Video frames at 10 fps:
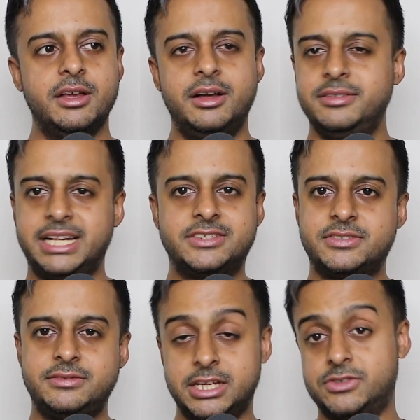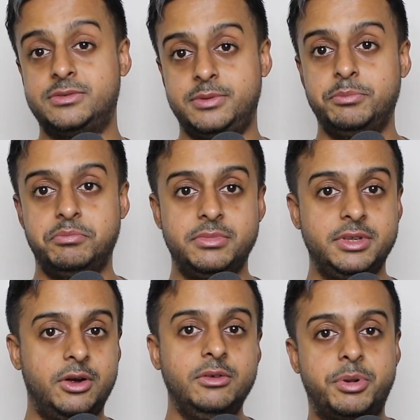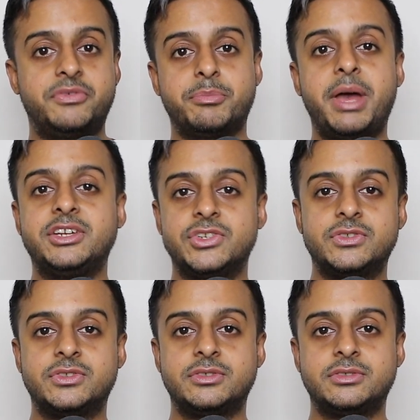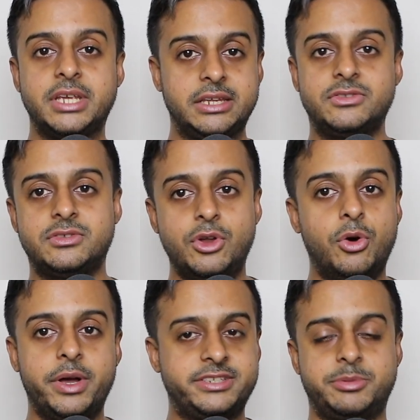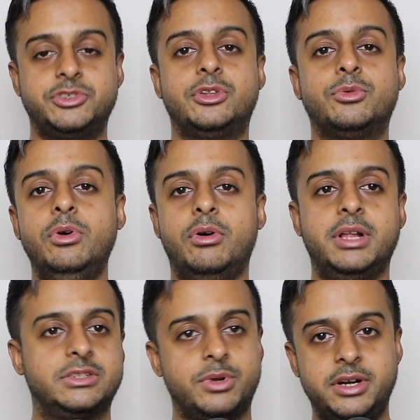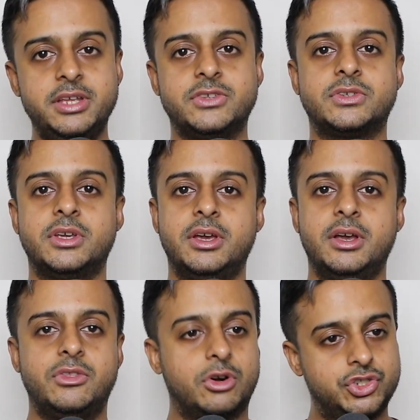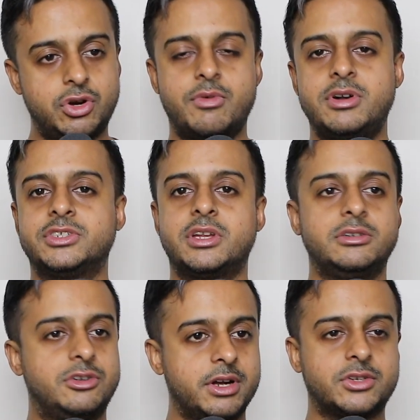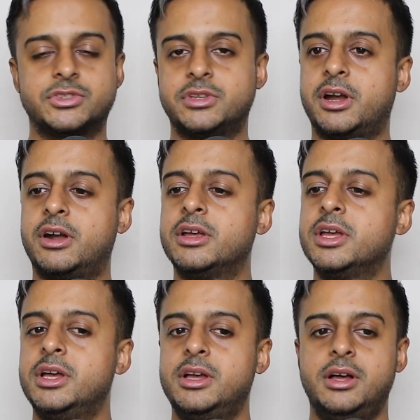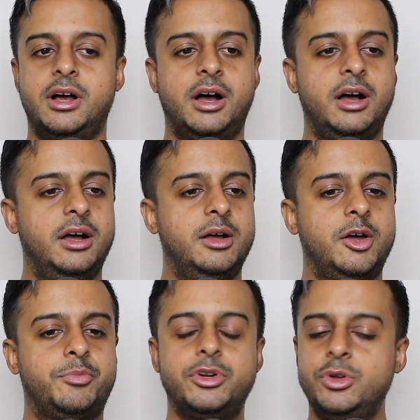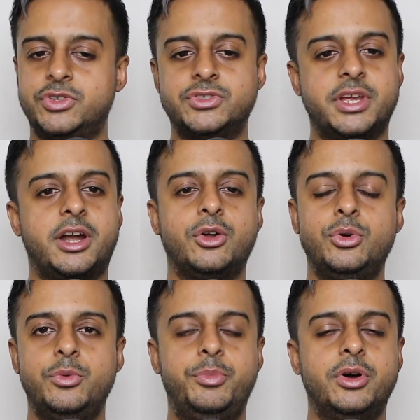that's the, Perfect Match is no exception to the rule. That's what it is. There are showrunners there, directors there, producers there who